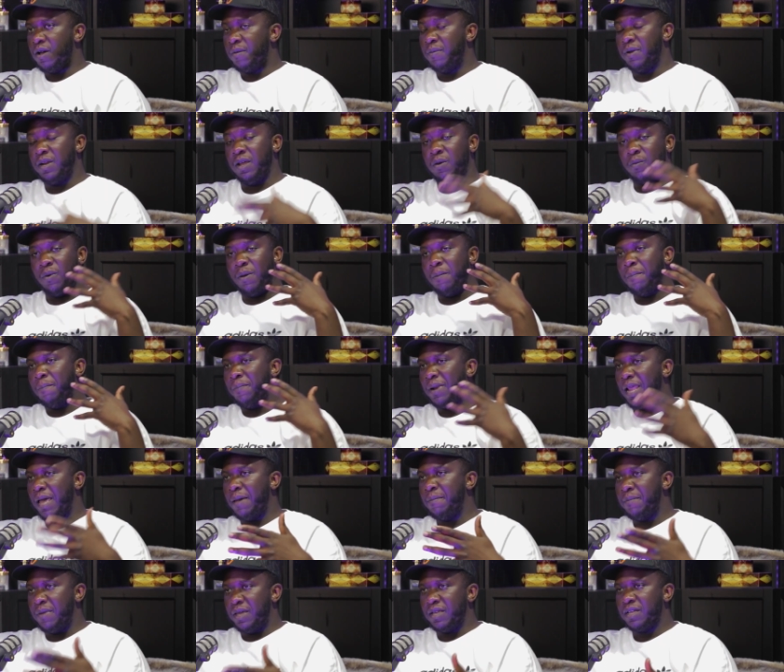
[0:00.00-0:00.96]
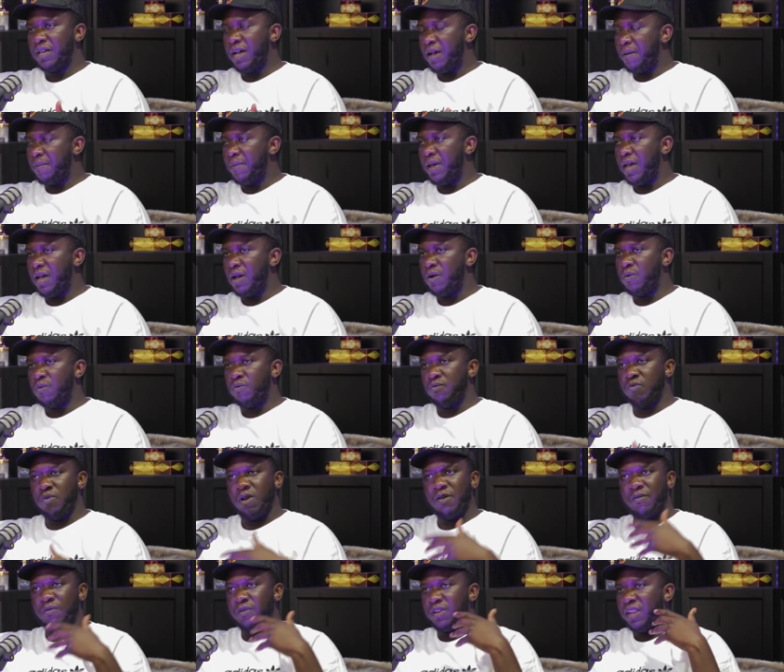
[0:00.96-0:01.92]
But then when black men come out,
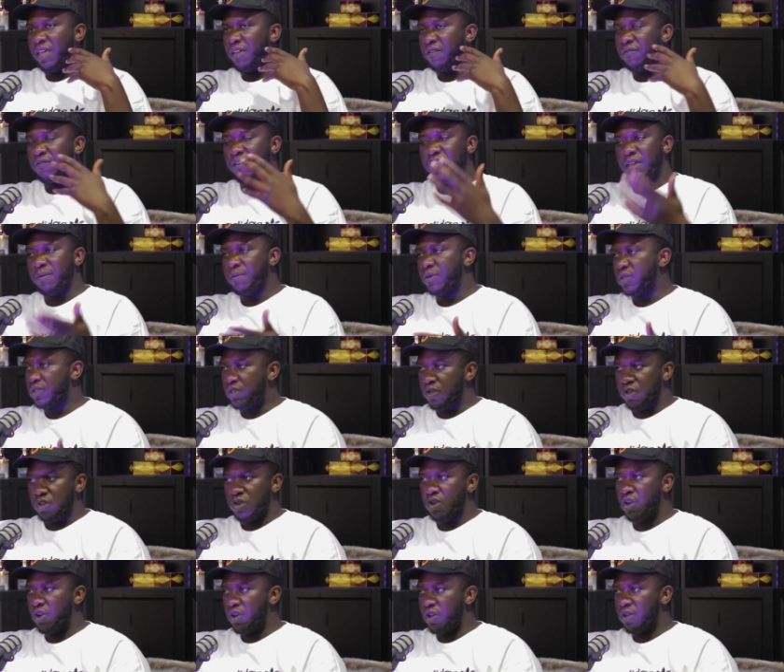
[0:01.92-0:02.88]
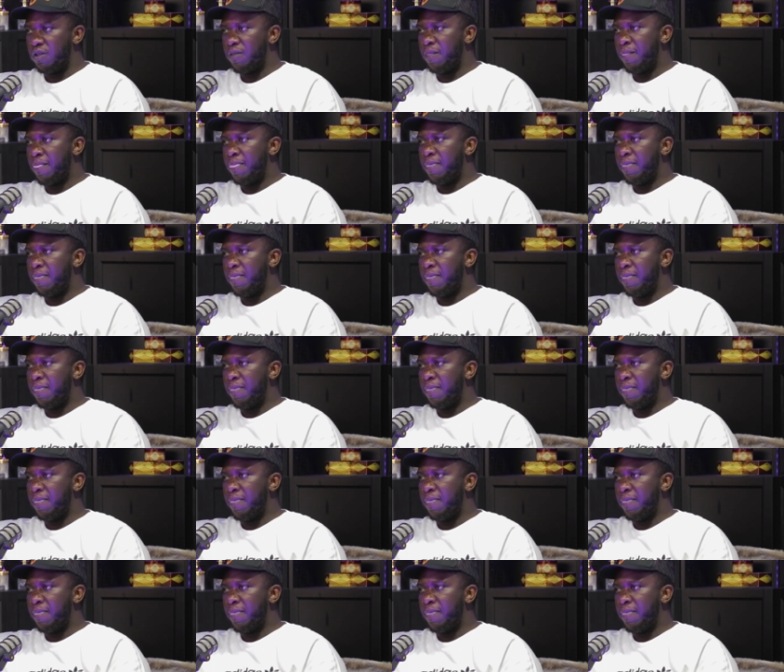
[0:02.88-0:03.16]
whether they're famous or not,